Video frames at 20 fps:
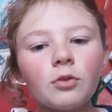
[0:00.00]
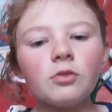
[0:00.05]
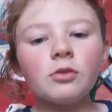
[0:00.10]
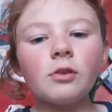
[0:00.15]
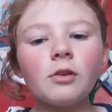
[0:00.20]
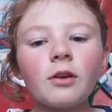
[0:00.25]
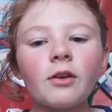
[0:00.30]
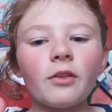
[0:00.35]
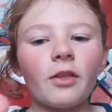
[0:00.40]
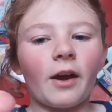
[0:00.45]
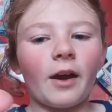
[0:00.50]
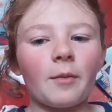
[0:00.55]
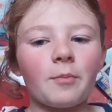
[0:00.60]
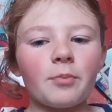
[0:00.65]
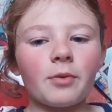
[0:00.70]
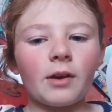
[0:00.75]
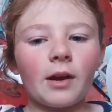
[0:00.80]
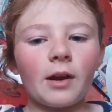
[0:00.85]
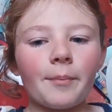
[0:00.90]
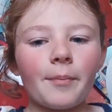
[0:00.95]
would you look at that?
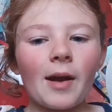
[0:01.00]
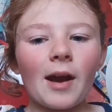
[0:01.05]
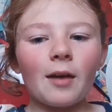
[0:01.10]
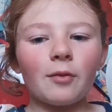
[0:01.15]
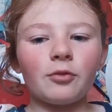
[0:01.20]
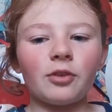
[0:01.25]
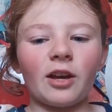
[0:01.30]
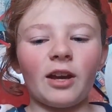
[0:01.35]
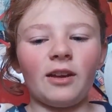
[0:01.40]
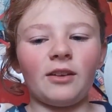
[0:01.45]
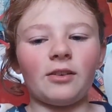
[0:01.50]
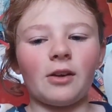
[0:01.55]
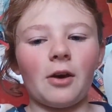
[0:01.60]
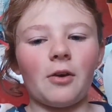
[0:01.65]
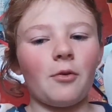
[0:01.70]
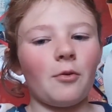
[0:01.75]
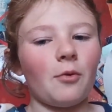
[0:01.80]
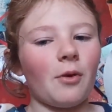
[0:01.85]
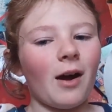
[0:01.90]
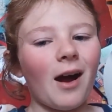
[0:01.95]

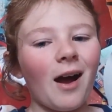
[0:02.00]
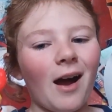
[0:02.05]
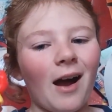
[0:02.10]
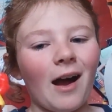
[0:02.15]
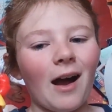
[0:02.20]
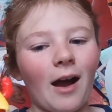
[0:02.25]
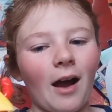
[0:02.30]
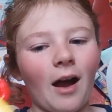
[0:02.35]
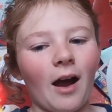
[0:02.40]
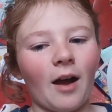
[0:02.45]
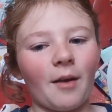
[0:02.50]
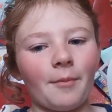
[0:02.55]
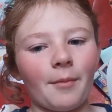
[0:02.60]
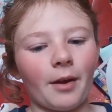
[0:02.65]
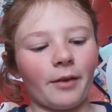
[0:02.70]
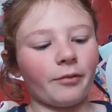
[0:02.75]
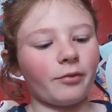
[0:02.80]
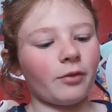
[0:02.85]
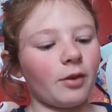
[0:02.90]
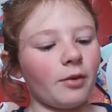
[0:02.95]
Potato. Haha,
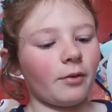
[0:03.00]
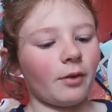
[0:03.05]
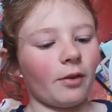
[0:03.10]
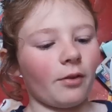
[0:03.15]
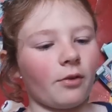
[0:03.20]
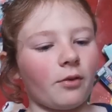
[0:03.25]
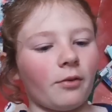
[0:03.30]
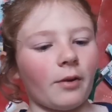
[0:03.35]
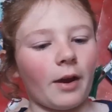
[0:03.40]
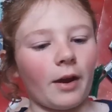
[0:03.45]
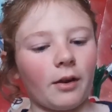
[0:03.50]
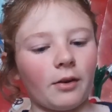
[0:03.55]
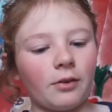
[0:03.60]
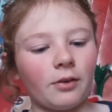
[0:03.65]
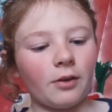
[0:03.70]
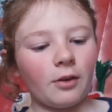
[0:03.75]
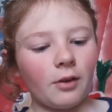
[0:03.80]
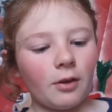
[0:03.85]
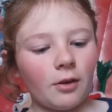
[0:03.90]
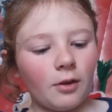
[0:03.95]
my theory is correct.
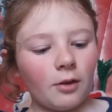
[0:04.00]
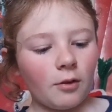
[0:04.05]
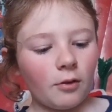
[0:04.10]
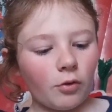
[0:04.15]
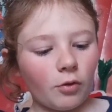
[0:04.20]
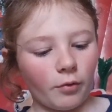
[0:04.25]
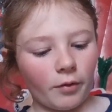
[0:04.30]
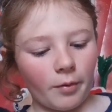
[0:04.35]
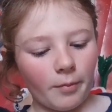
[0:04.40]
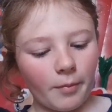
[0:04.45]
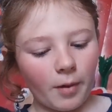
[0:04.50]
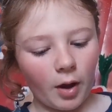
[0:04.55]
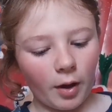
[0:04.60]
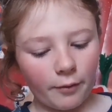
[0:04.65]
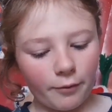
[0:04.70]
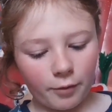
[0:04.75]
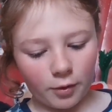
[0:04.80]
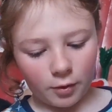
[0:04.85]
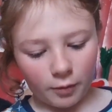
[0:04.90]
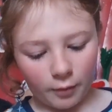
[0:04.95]
It's not really
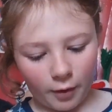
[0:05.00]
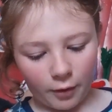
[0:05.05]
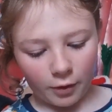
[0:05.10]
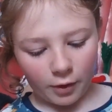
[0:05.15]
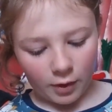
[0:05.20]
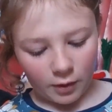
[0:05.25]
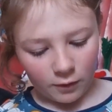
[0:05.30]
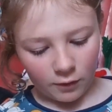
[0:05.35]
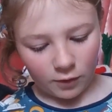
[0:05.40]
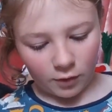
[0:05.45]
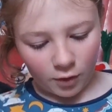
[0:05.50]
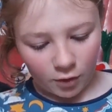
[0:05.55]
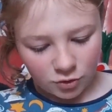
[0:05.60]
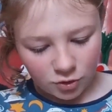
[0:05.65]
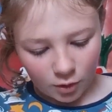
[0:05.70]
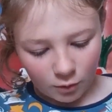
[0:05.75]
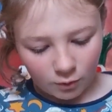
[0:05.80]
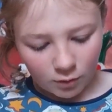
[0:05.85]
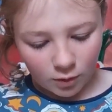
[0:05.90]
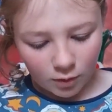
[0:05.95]
my theory, I think Insert
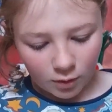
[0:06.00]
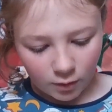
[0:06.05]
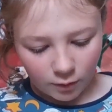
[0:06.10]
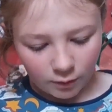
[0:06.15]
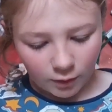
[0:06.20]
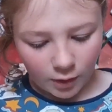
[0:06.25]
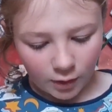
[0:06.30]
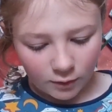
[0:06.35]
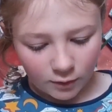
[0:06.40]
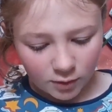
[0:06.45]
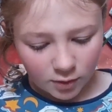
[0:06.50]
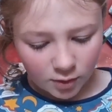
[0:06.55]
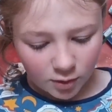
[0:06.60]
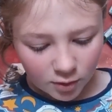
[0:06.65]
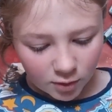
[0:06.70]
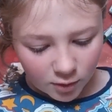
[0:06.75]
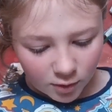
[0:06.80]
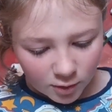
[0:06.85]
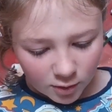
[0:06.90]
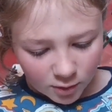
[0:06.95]
Joke here created
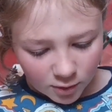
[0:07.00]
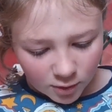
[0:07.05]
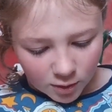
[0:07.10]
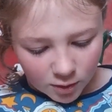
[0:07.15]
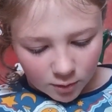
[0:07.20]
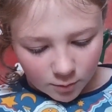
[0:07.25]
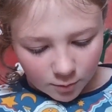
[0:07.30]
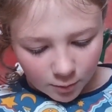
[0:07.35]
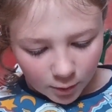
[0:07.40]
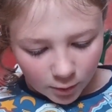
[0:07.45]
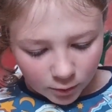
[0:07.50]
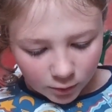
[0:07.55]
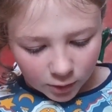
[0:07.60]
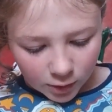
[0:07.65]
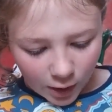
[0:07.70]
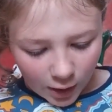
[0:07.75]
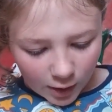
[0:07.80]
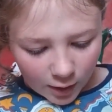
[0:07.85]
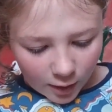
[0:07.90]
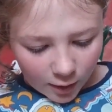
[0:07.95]
it. But
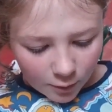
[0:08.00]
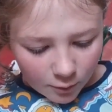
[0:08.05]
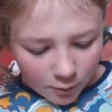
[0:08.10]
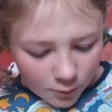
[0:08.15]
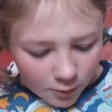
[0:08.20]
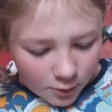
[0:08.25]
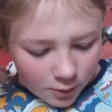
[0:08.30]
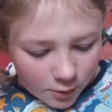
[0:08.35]
hey ho.